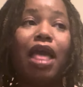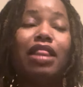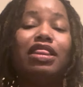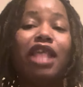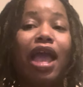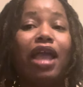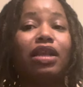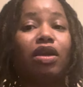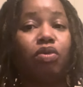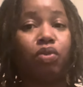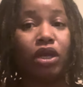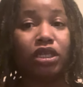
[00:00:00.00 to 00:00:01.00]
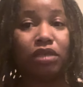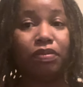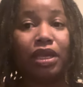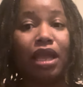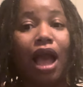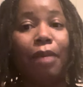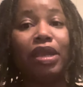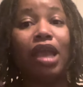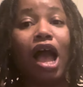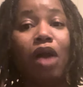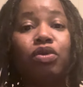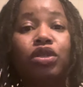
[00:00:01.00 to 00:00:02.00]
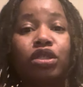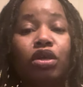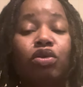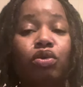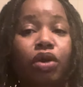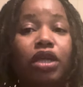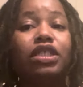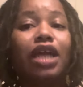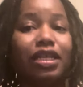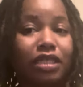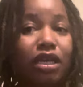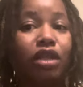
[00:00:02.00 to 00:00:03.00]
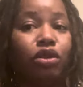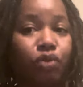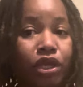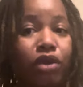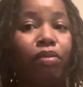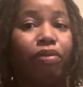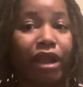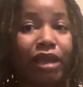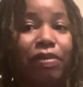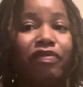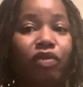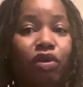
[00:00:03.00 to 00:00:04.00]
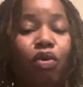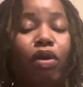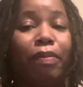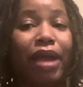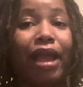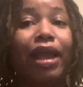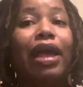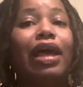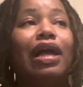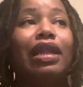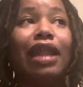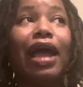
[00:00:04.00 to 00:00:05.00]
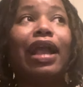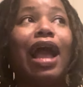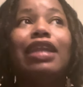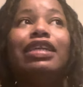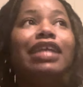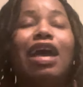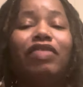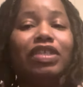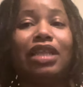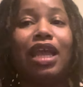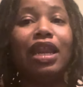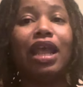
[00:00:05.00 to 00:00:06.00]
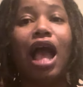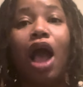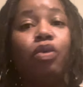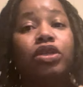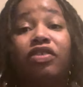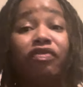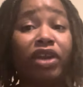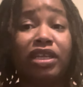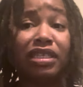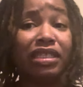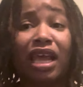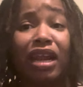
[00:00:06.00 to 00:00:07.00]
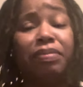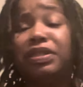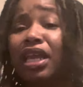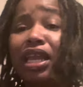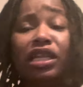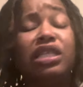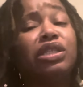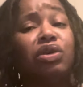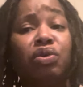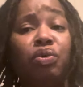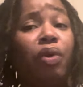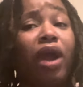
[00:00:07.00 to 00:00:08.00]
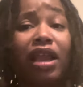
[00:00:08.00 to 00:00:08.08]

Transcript: That crushed me. I mean, I was so crushed. I took a 3-year break before going back. Like, devastated. I was afraid to sign up to any school where I